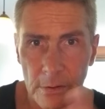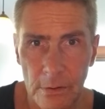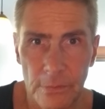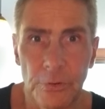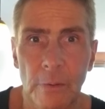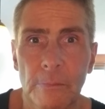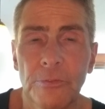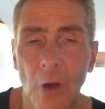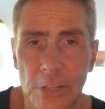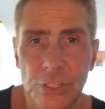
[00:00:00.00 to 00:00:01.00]
from
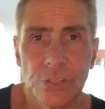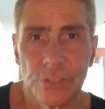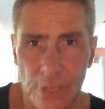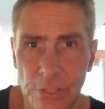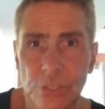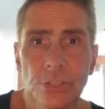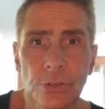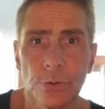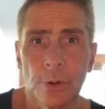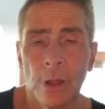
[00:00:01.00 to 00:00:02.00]
Fauci's
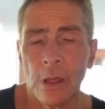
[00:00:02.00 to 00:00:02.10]
institute,